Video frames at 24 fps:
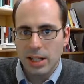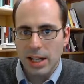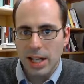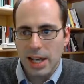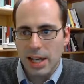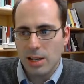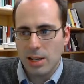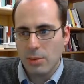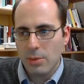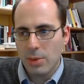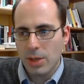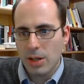
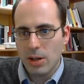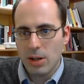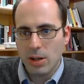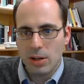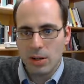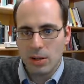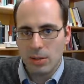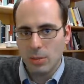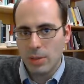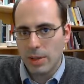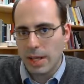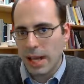And we
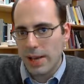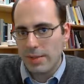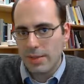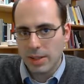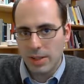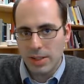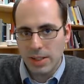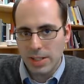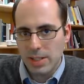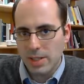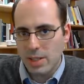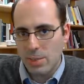all have
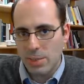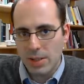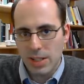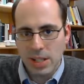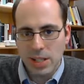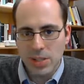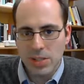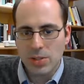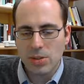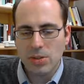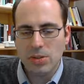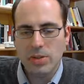at least the
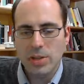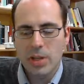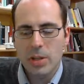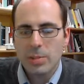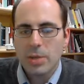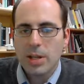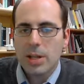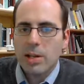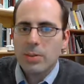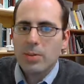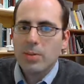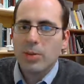potential of
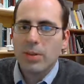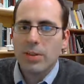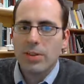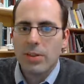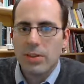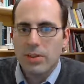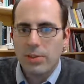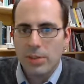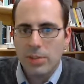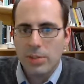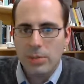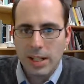coming up with
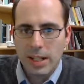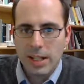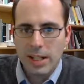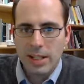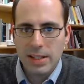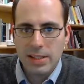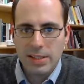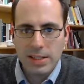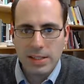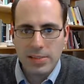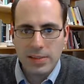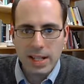different
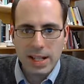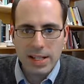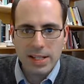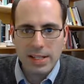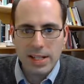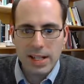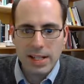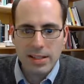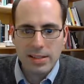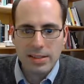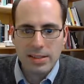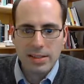readings of that
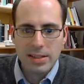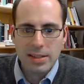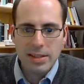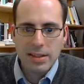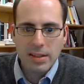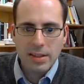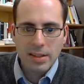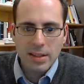text.